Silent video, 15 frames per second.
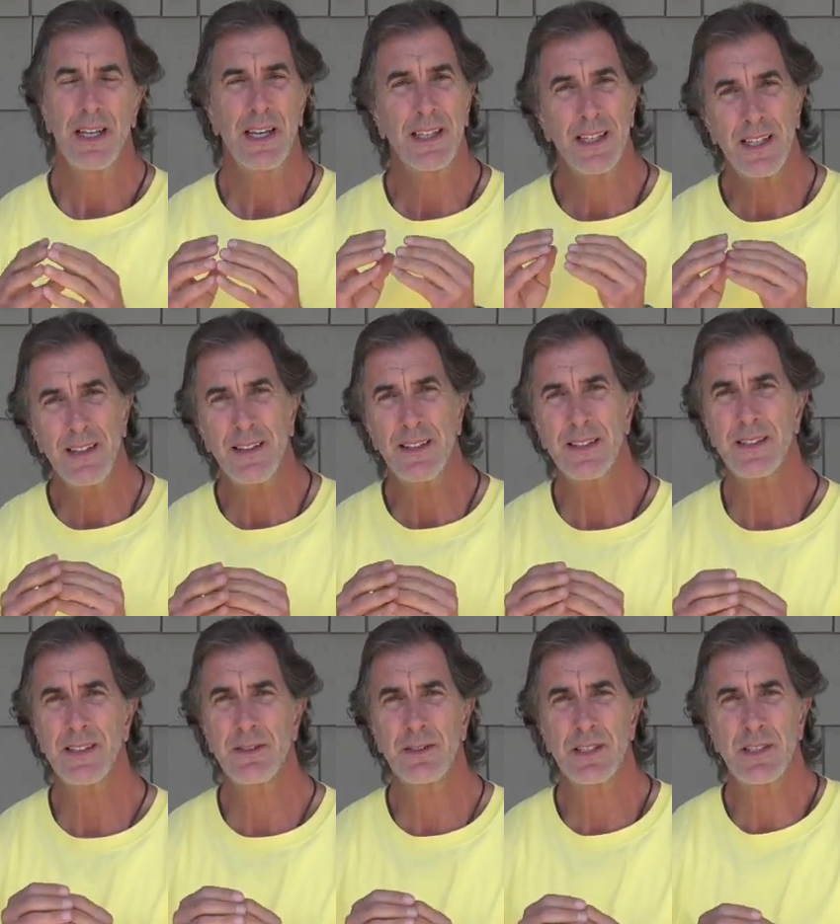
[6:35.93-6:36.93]
And in this
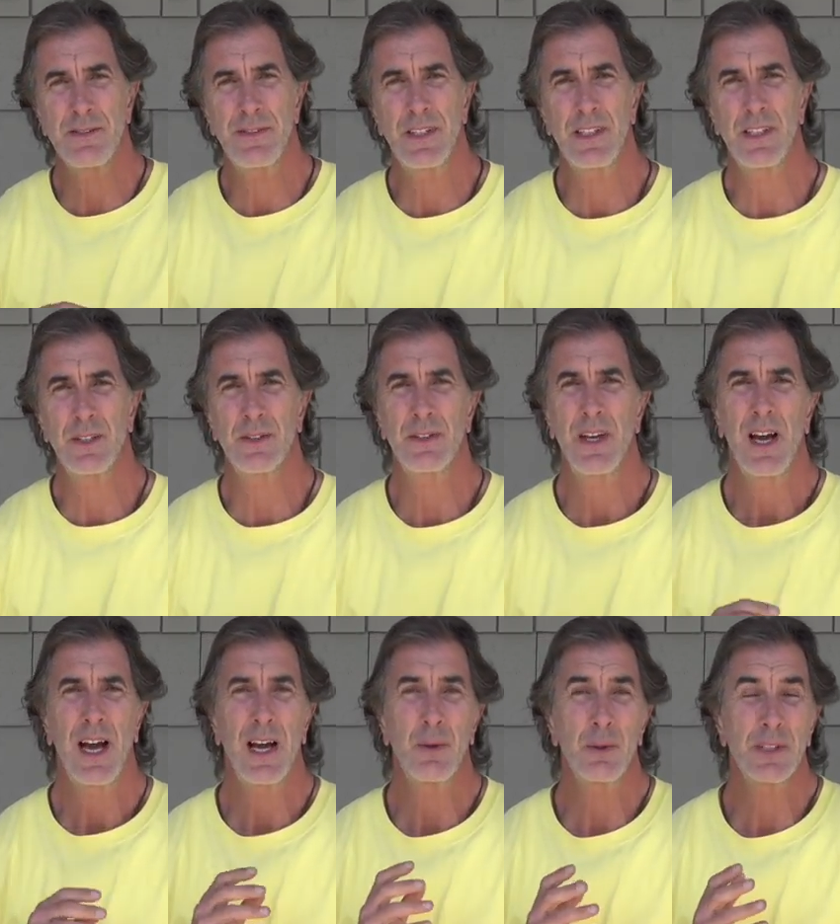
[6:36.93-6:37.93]
series of videos,
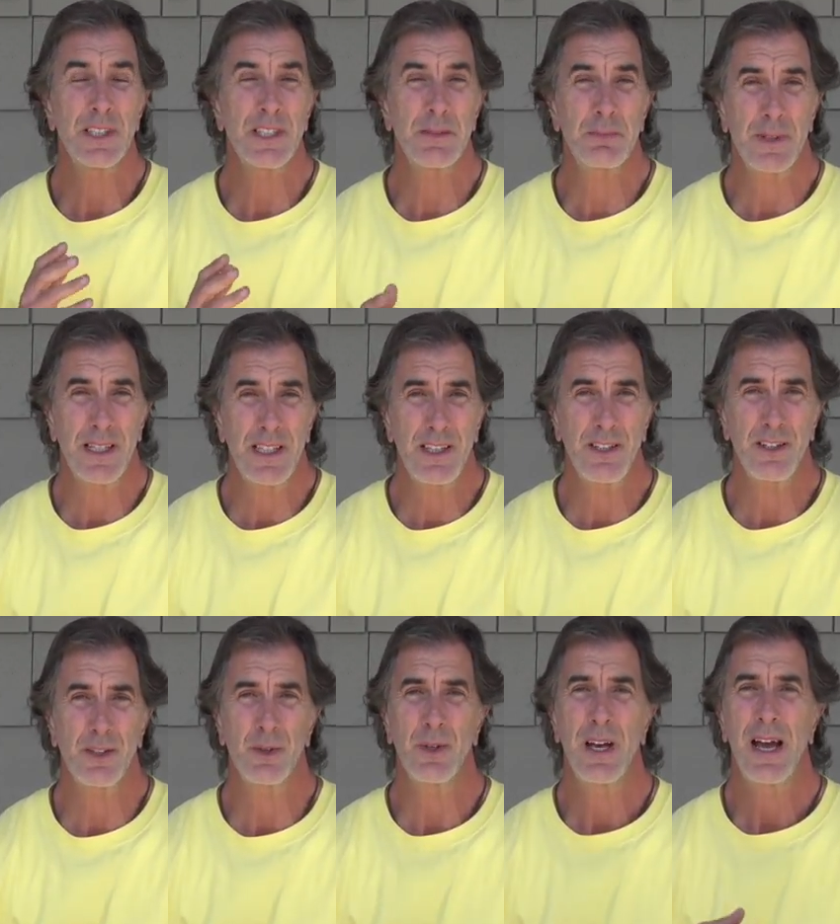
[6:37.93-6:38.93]
I will explain to
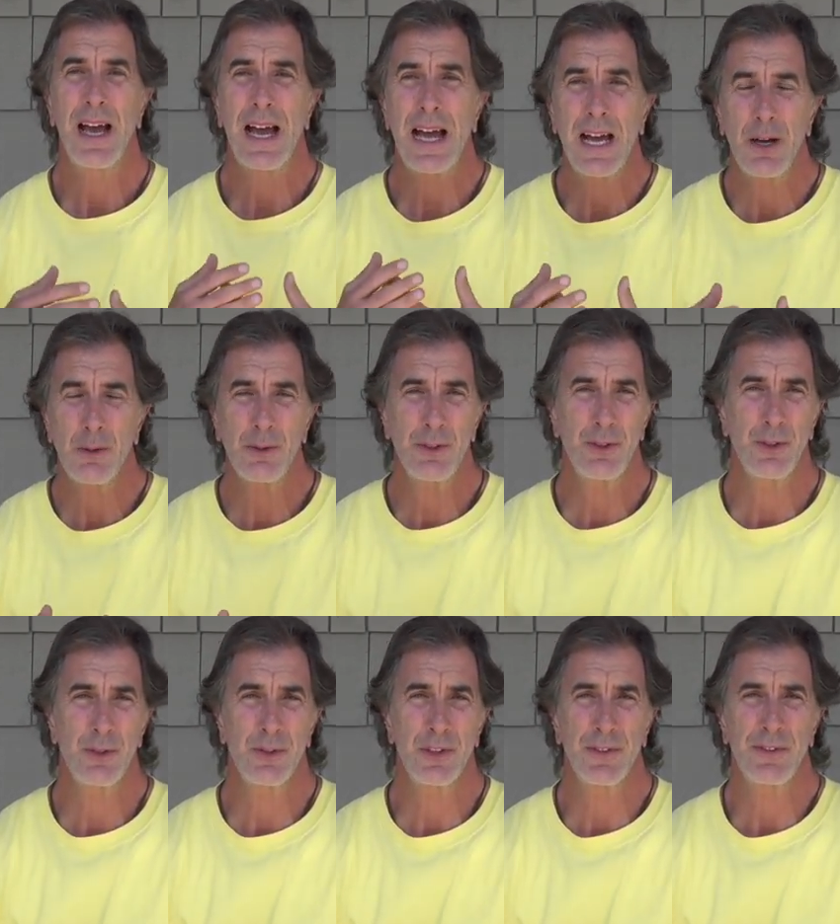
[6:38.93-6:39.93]
you how to
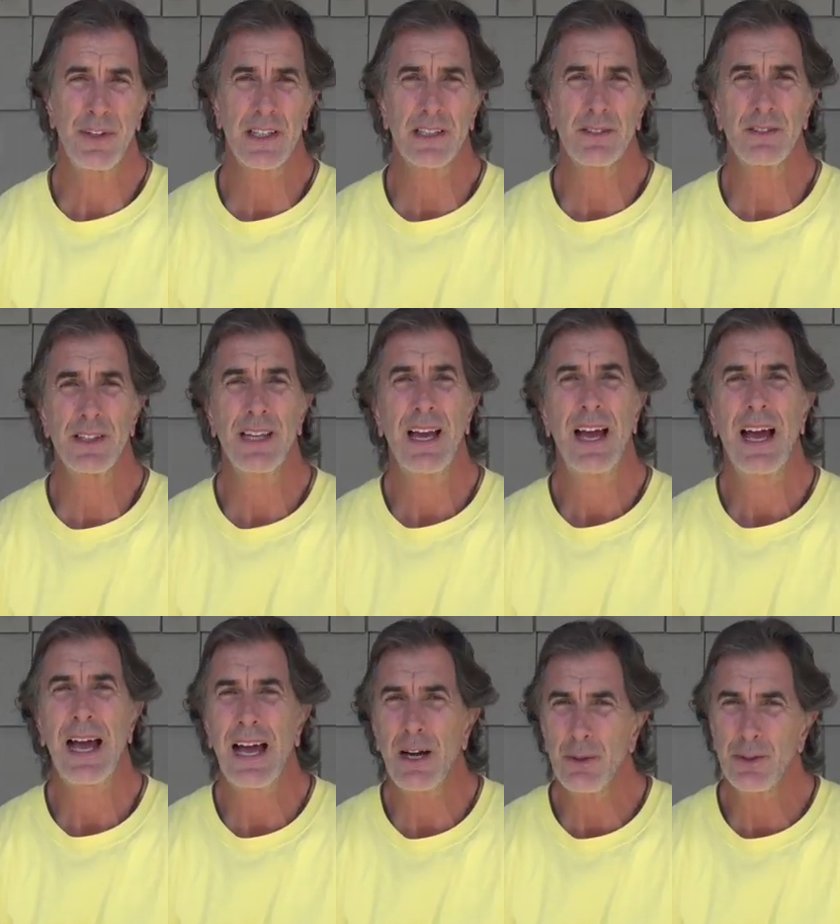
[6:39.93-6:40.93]
use it effectively,
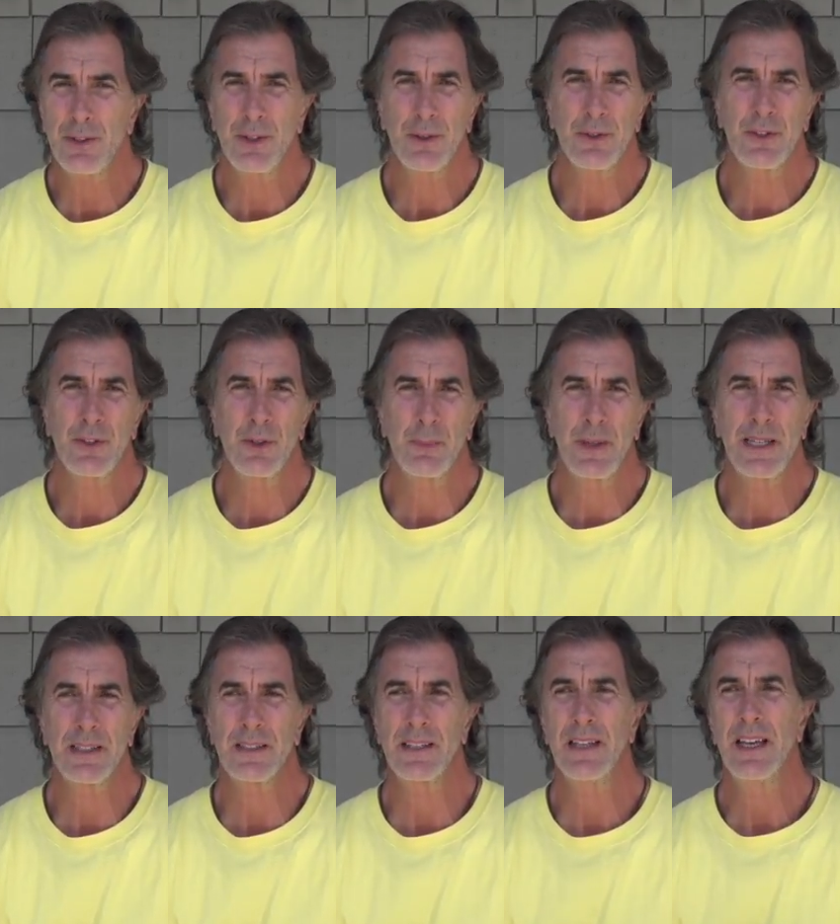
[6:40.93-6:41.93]
how to use it
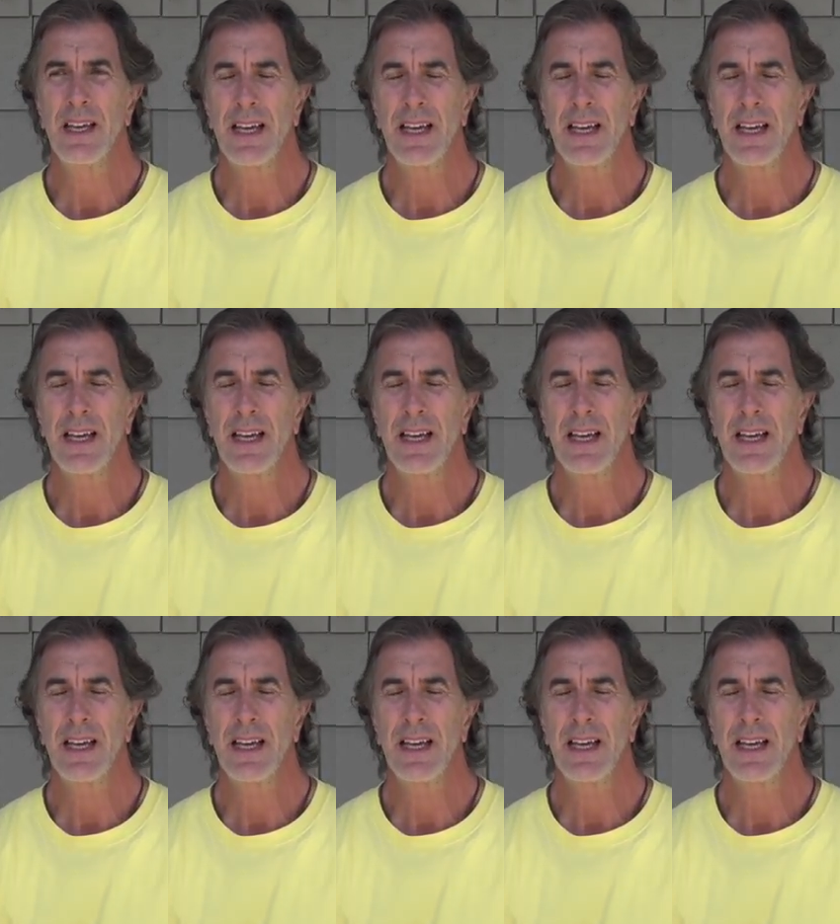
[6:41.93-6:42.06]
humanely,